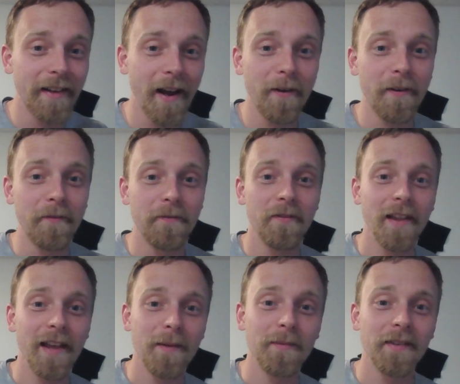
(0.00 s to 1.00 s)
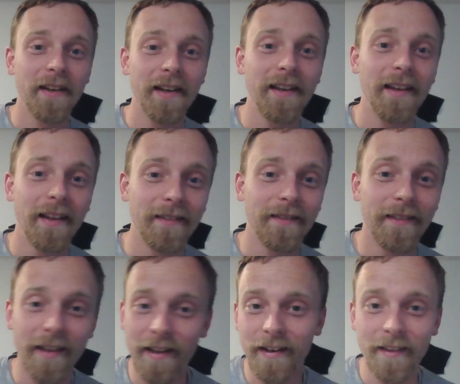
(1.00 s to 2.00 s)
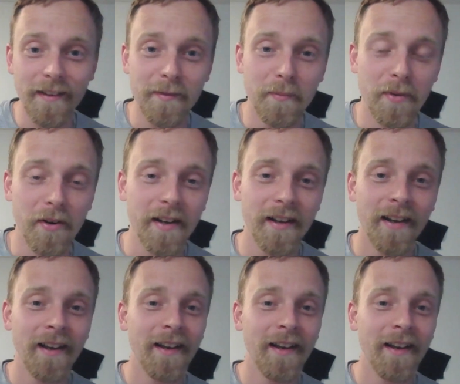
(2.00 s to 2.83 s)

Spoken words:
down in flames like it did in this book?